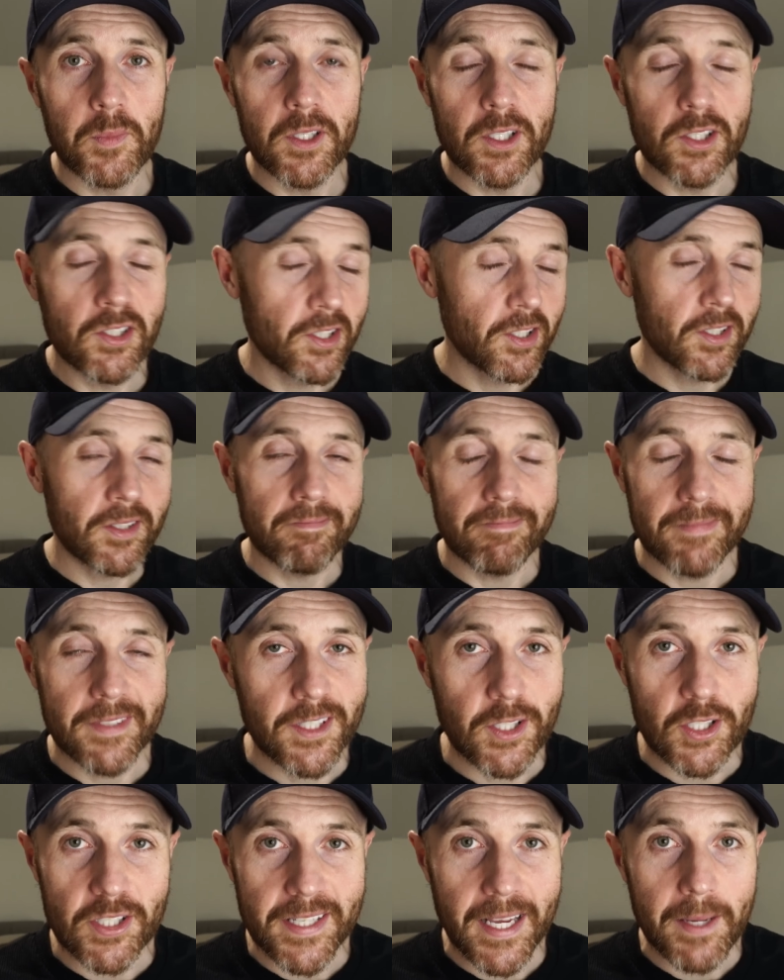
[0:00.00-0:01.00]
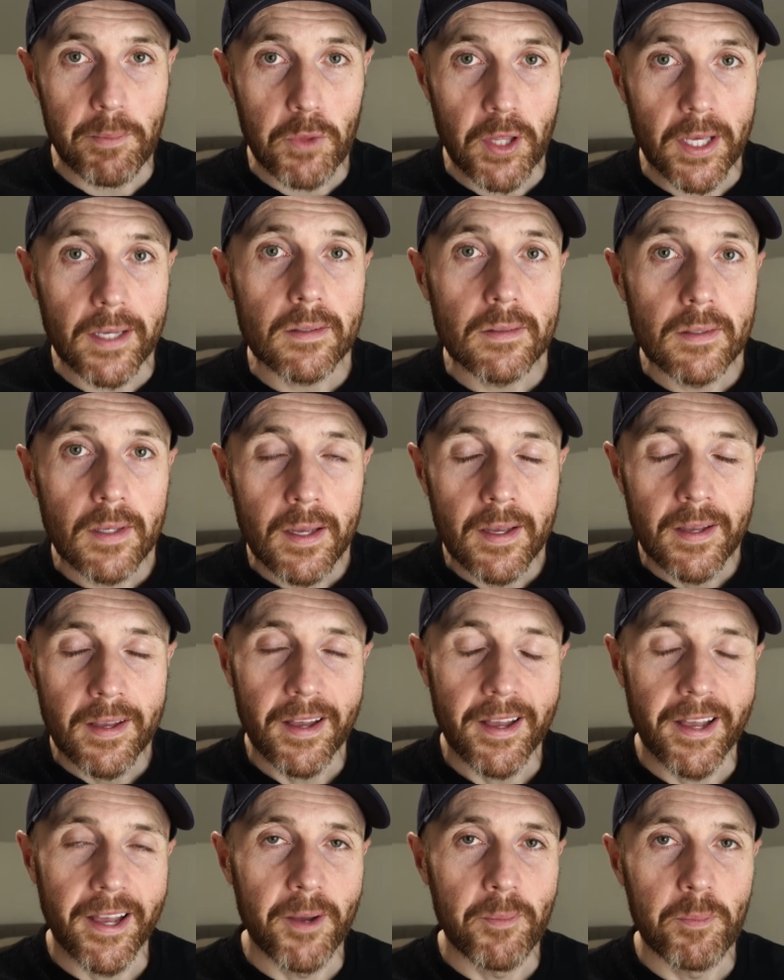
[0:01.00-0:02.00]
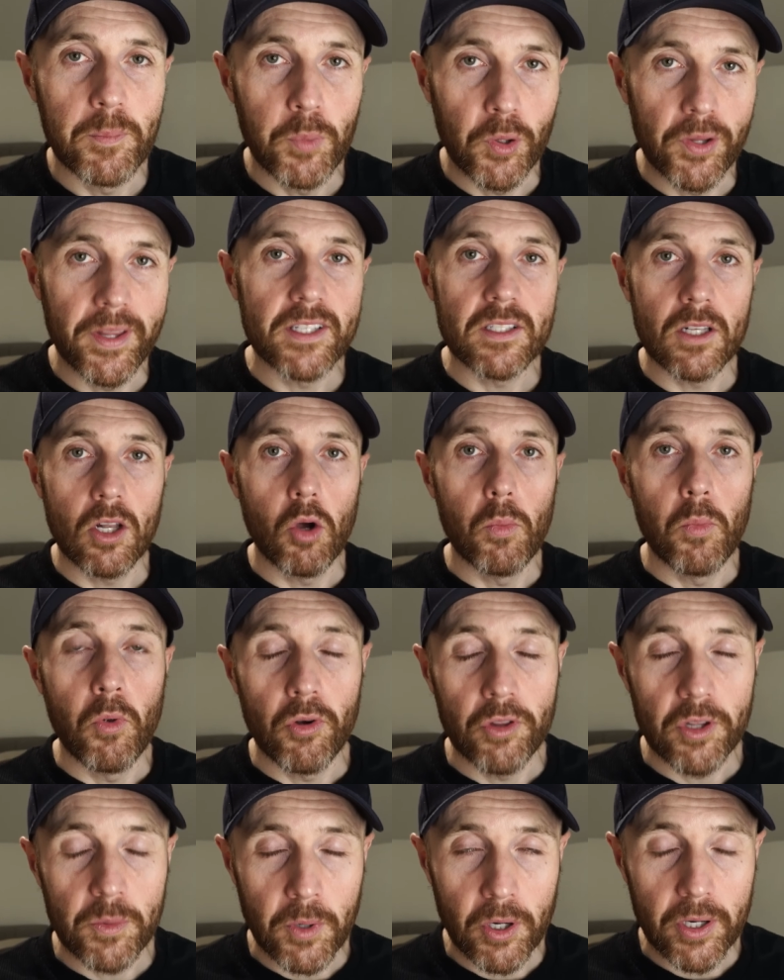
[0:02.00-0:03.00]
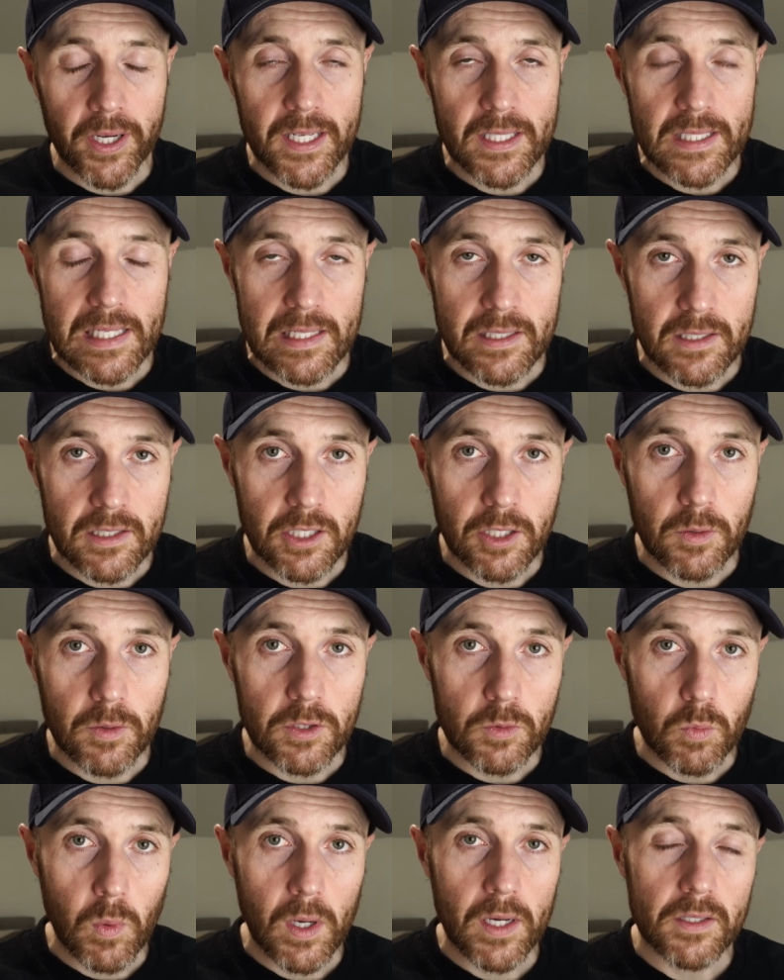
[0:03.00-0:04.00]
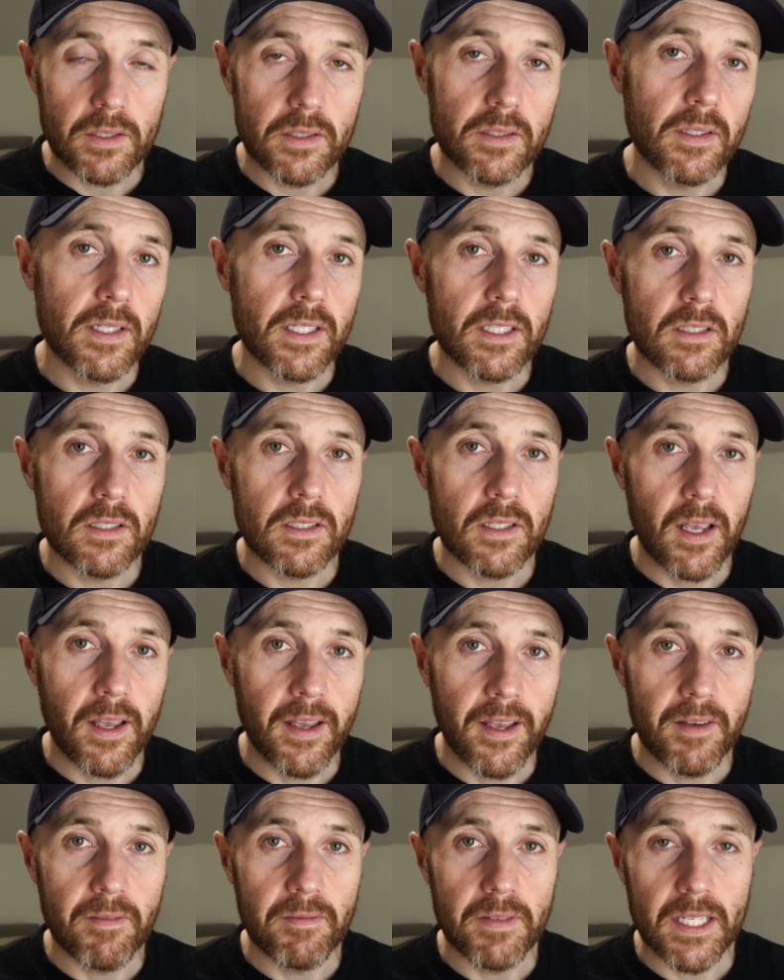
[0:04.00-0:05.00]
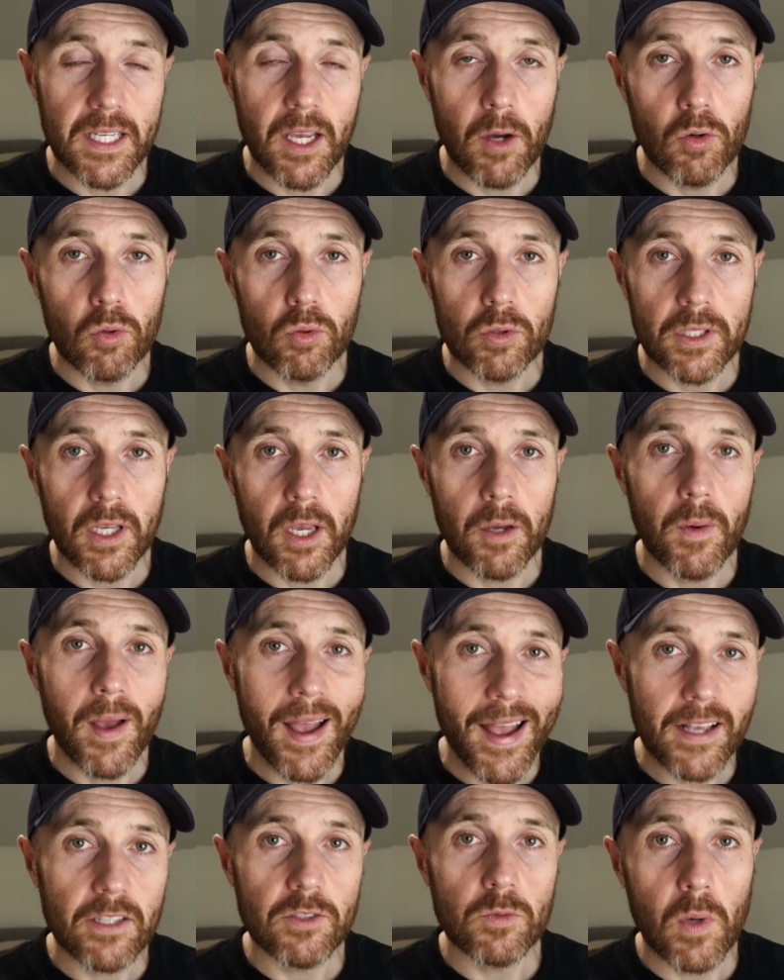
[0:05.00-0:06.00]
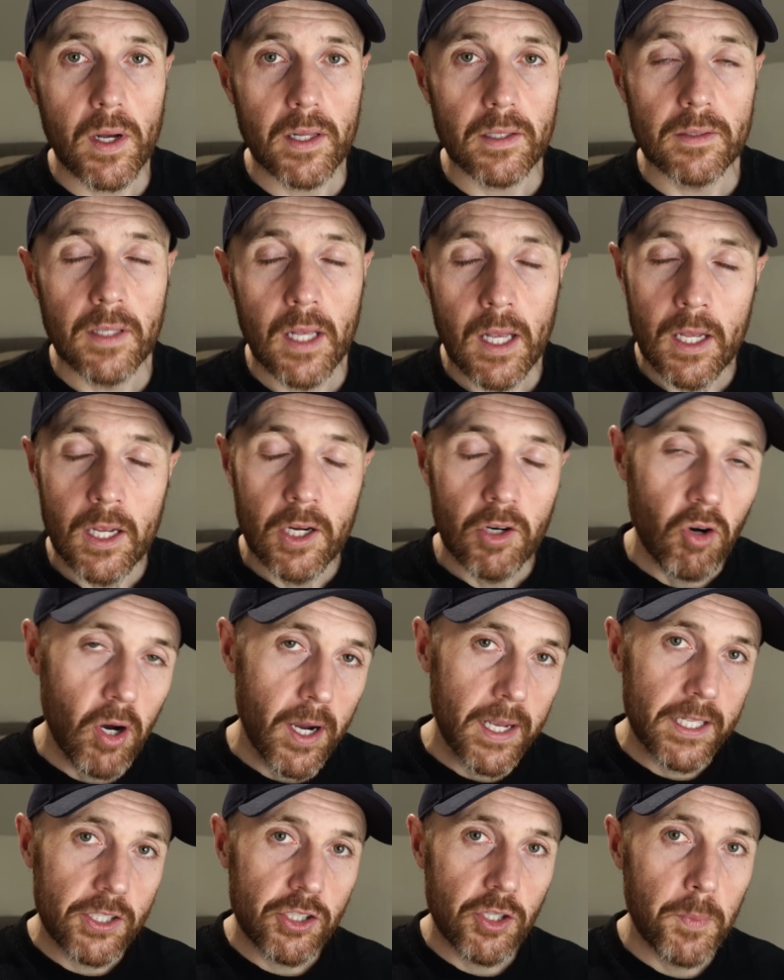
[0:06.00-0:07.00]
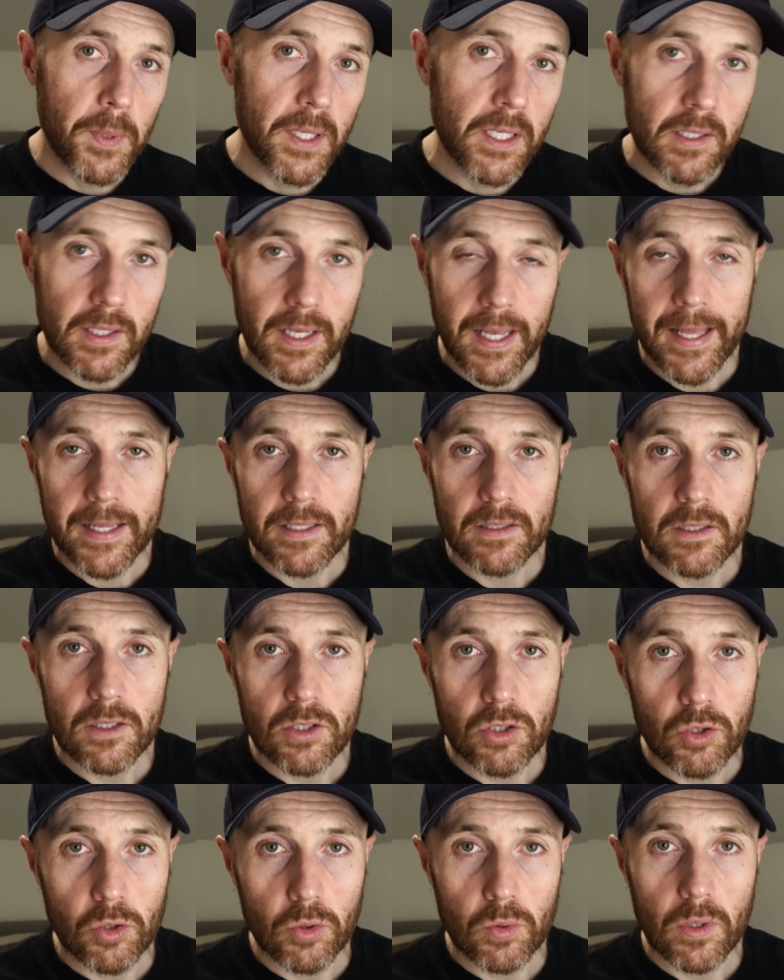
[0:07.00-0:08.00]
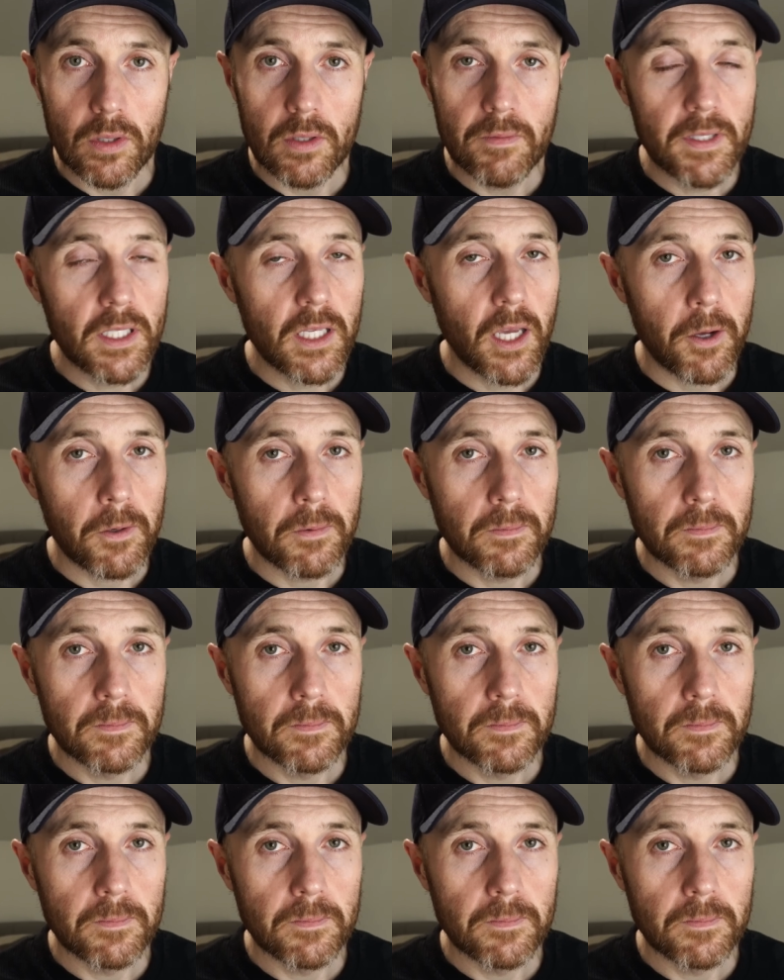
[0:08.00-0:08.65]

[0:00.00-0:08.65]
it's the same thing. But there's a lot more on the podcast to listen to as well as this video audio as well. Right, let's jump in and do the video.